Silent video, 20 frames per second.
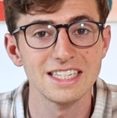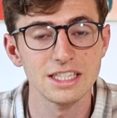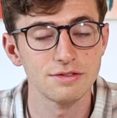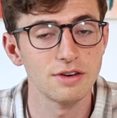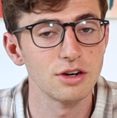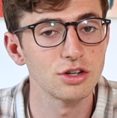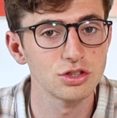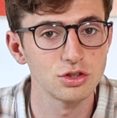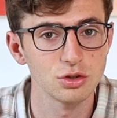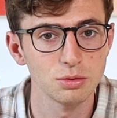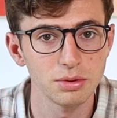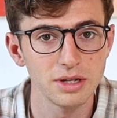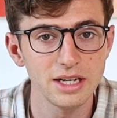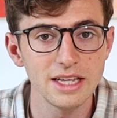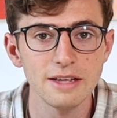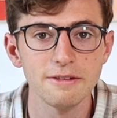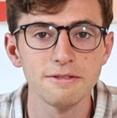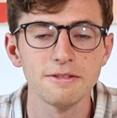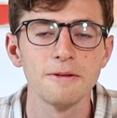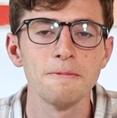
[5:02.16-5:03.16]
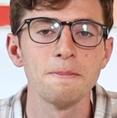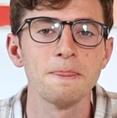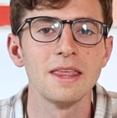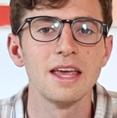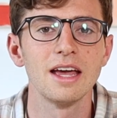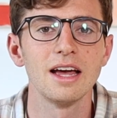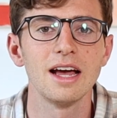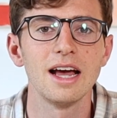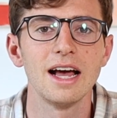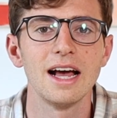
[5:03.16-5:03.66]
dysfunctional belief
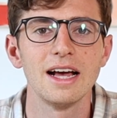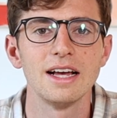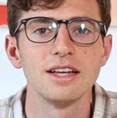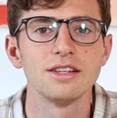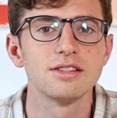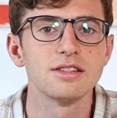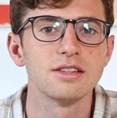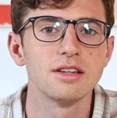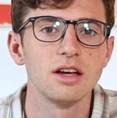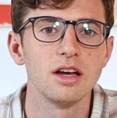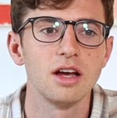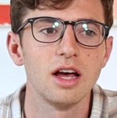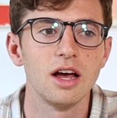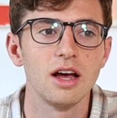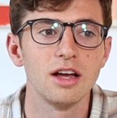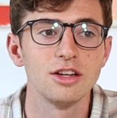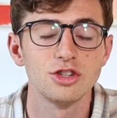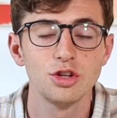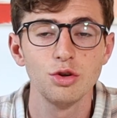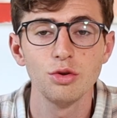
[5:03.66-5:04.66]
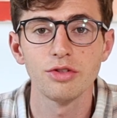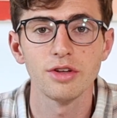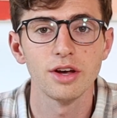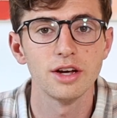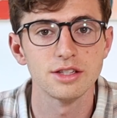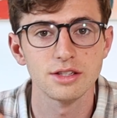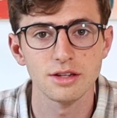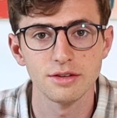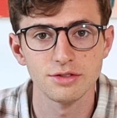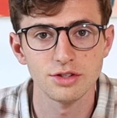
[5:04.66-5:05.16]
as
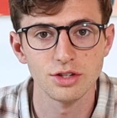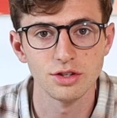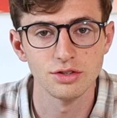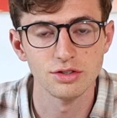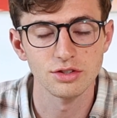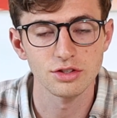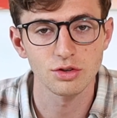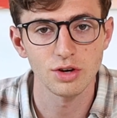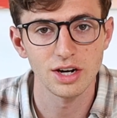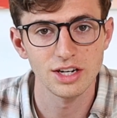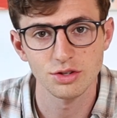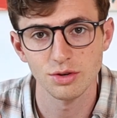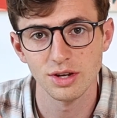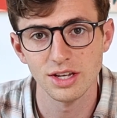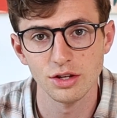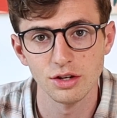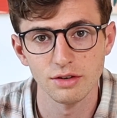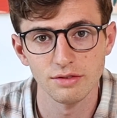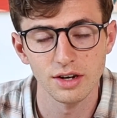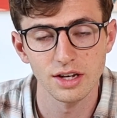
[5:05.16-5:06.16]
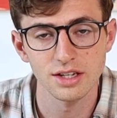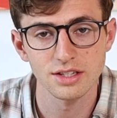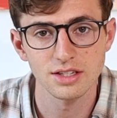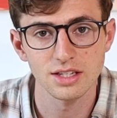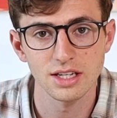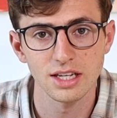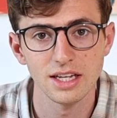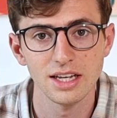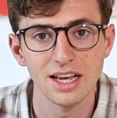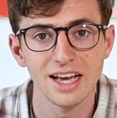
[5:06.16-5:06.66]
2/3 of students graduate
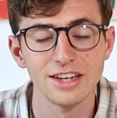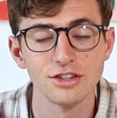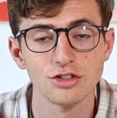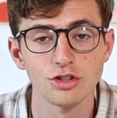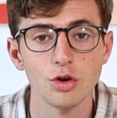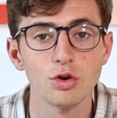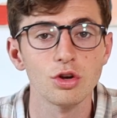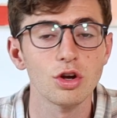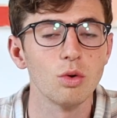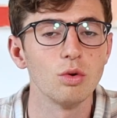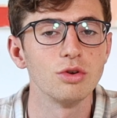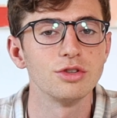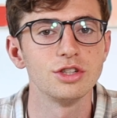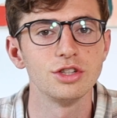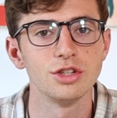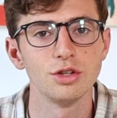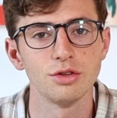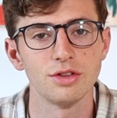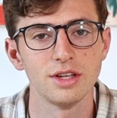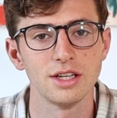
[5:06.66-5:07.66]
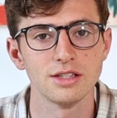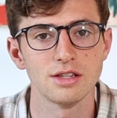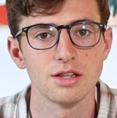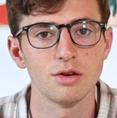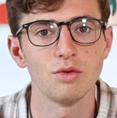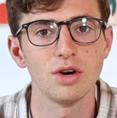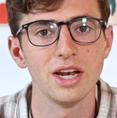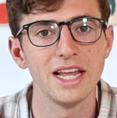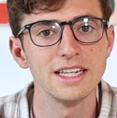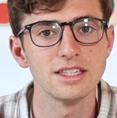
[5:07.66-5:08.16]
university and don't go on to do things that
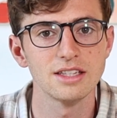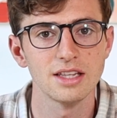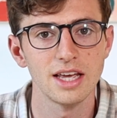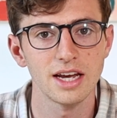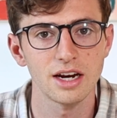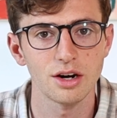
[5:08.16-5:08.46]
relate to their